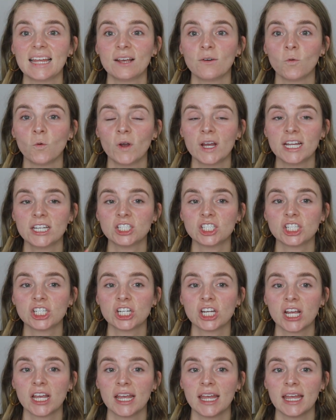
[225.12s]

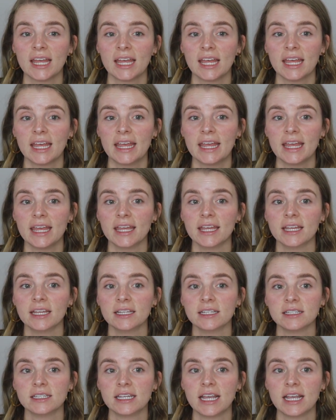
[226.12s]
which is